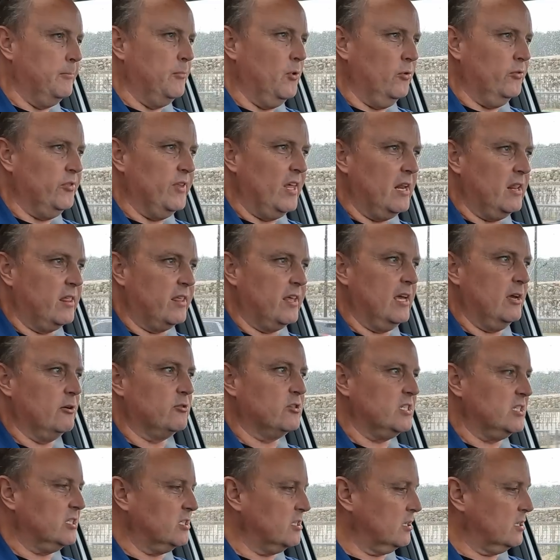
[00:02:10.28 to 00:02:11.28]
more than anything
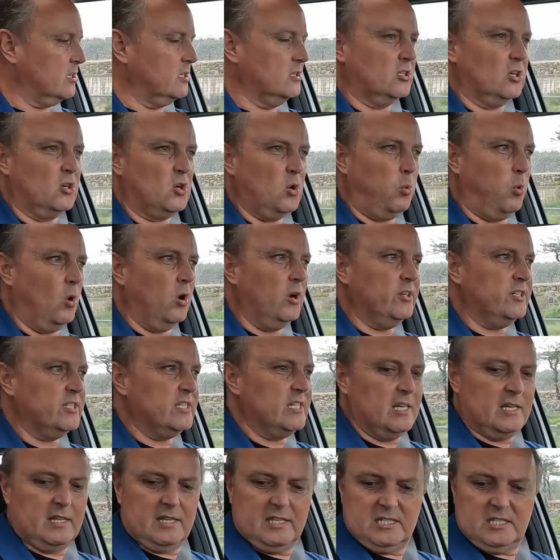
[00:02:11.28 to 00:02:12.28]
else, it's the
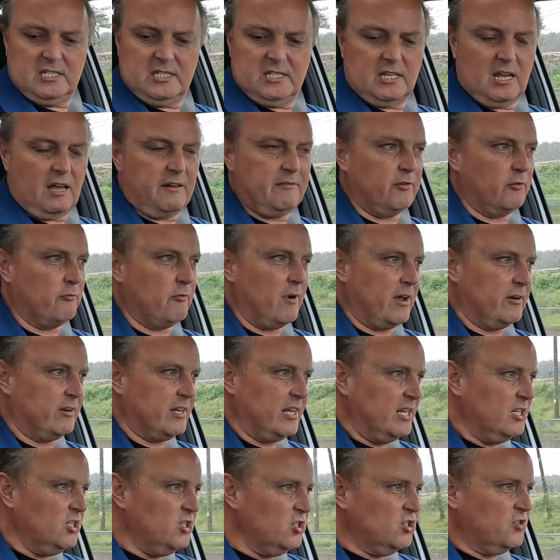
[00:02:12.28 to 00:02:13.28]
quality of the stuff around
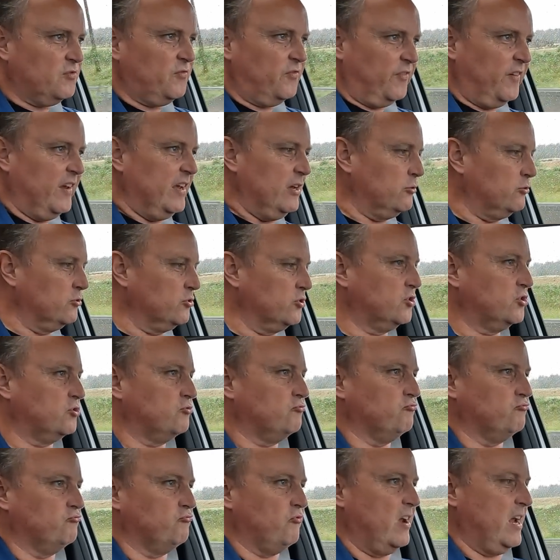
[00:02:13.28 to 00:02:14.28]
here. It just feels
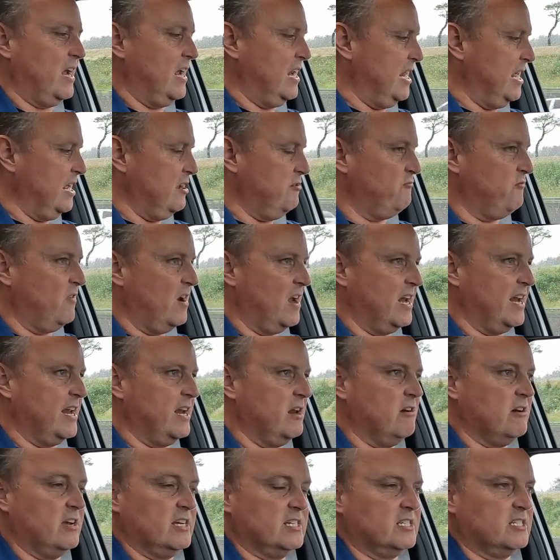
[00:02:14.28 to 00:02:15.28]
really, really
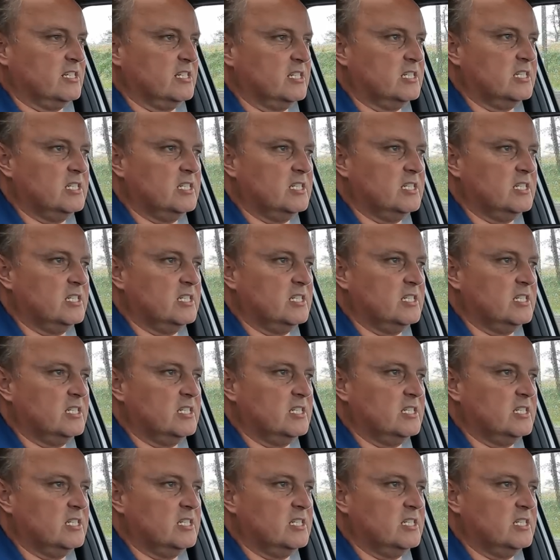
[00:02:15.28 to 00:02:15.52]
nice. The